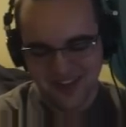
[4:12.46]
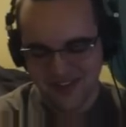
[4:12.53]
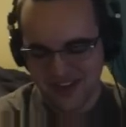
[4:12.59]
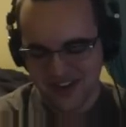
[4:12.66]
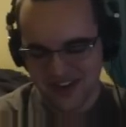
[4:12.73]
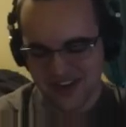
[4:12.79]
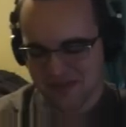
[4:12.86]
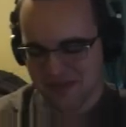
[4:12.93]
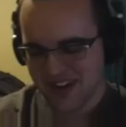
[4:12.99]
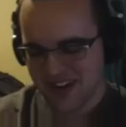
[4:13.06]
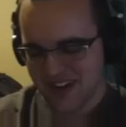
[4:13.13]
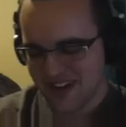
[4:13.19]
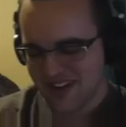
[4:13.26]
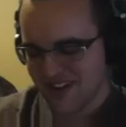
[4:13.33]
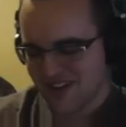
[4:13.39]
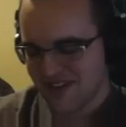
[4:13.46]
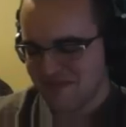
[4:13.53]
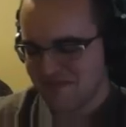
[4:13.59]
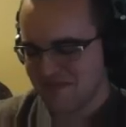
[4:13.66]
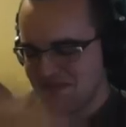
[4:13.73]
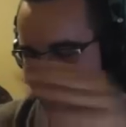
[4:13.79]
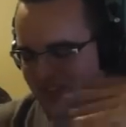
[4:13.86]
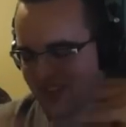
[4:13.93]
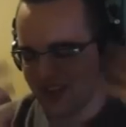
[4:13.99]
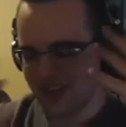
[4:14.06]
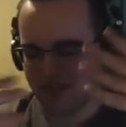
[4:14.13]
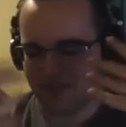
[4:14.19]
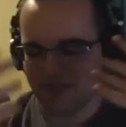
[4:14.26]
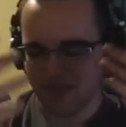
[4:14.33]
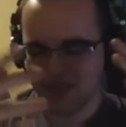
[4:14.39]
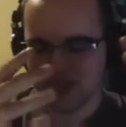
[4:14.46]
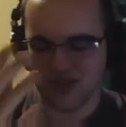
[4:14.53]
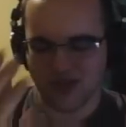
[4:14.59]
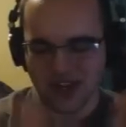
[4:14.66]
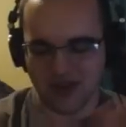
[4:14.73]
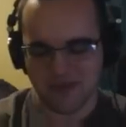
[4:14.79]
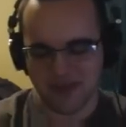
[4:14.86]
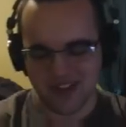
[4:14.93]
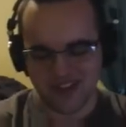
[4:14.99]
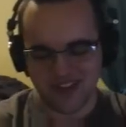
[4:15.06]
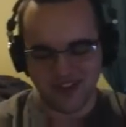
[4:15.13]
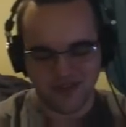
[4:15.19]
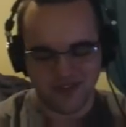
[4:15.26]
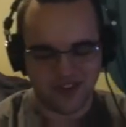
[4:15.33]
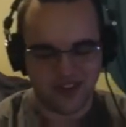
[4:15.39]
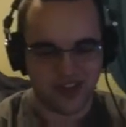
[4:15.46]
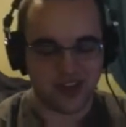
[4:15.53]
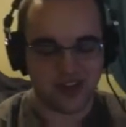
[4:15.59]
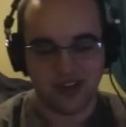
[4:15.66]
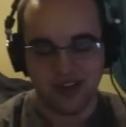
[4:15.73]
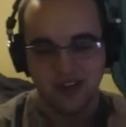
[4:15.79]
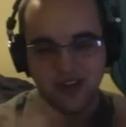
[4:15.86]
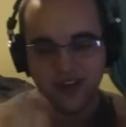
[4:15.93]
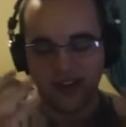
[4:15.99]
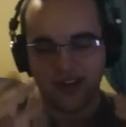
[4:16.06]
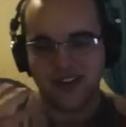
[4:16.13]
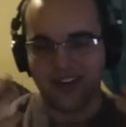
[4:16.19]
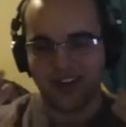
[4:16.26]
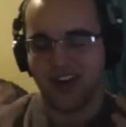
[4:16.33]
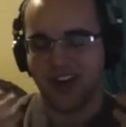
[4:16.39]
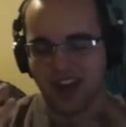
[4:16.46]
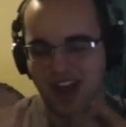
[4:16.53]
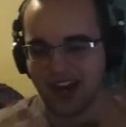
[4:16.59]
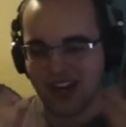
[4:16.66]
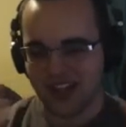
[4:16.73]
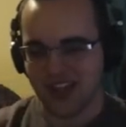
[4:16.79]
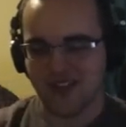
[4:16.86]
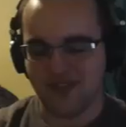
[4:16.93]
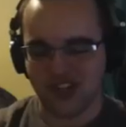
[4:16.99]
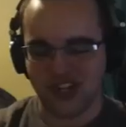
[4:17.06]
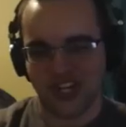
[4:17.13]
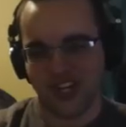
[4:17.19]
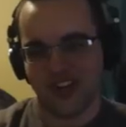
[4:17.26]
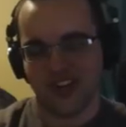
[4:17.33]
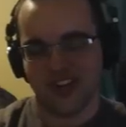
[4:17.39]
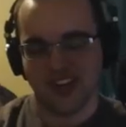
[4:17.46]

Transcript: love how Derek made or uh, the original comic made Zephyr like not give a shit.